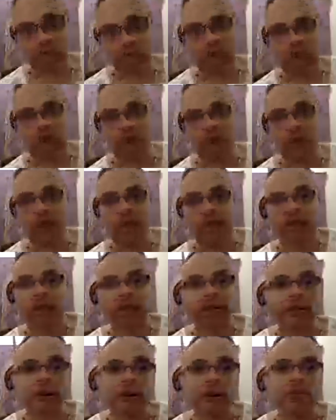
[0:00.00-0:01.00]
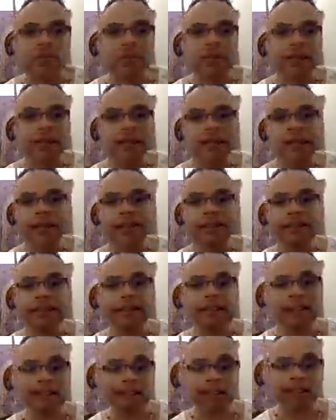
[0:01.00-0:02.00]
now, that there are many
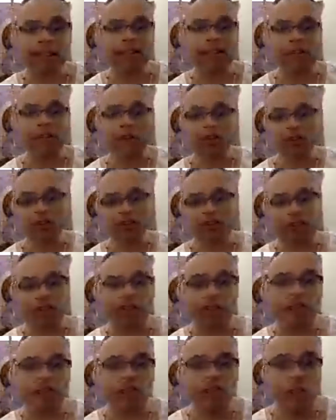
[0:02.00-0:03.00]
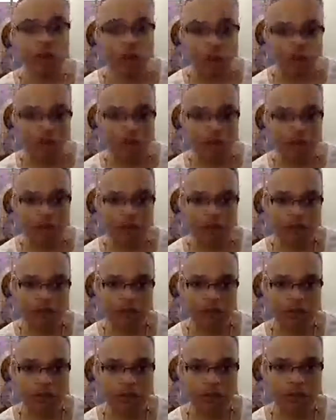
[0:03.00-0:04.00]
different versions of you,
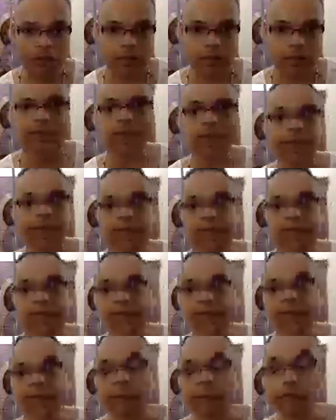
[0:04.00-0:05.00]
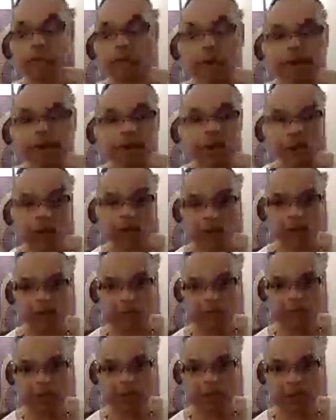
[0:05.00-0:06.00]
an infinite number of you
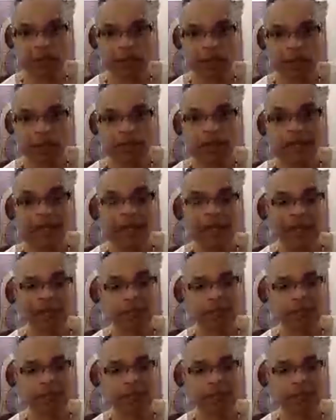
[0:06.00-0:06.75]
that can